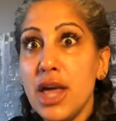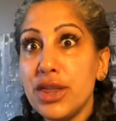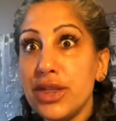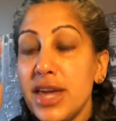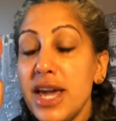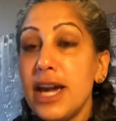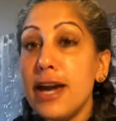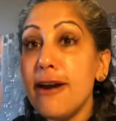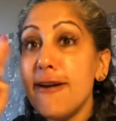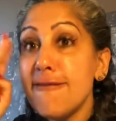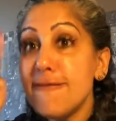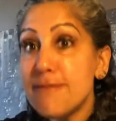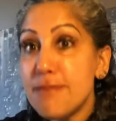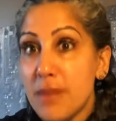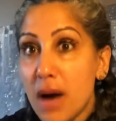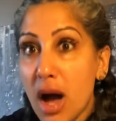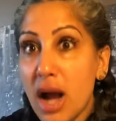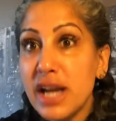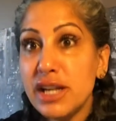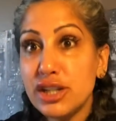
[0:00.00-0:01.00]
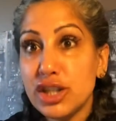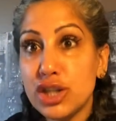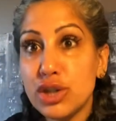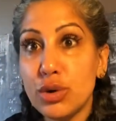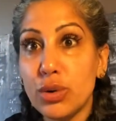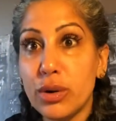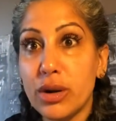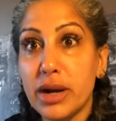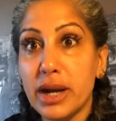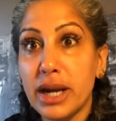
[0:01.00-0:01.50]
think of my
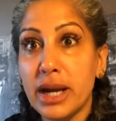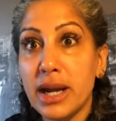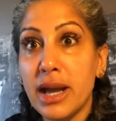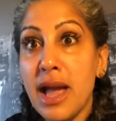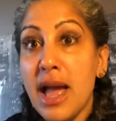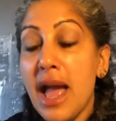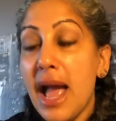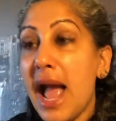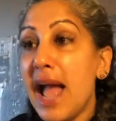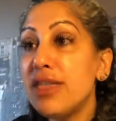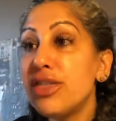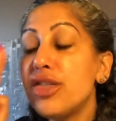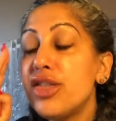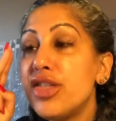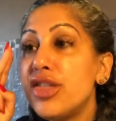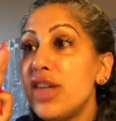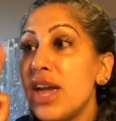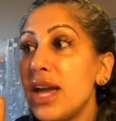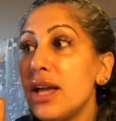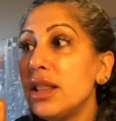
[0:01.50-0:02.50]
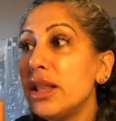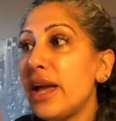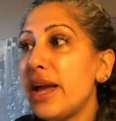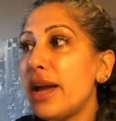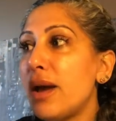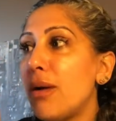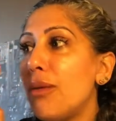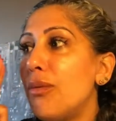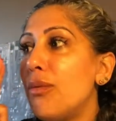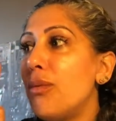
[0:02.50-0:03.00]
story, and think
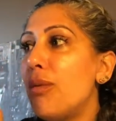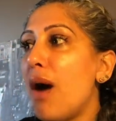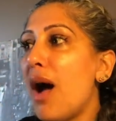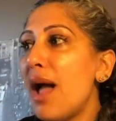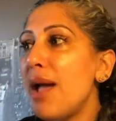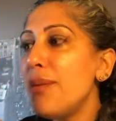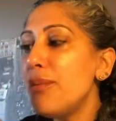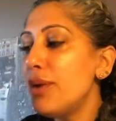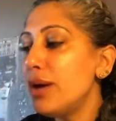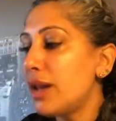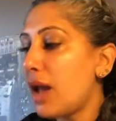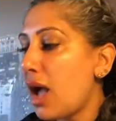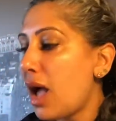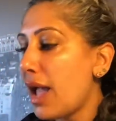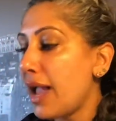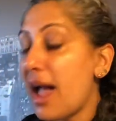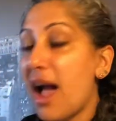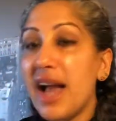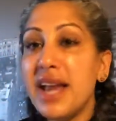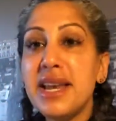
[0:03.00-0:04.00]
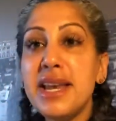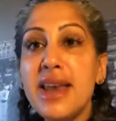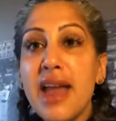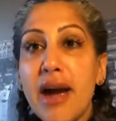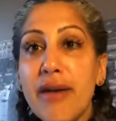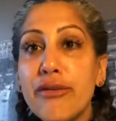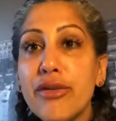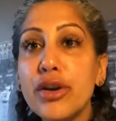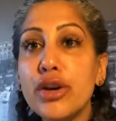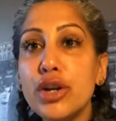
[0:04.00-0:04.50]
like, why would I
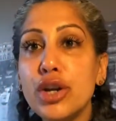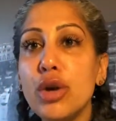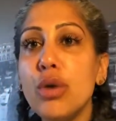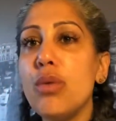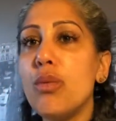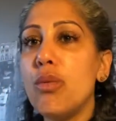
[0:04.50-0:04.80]
never knew,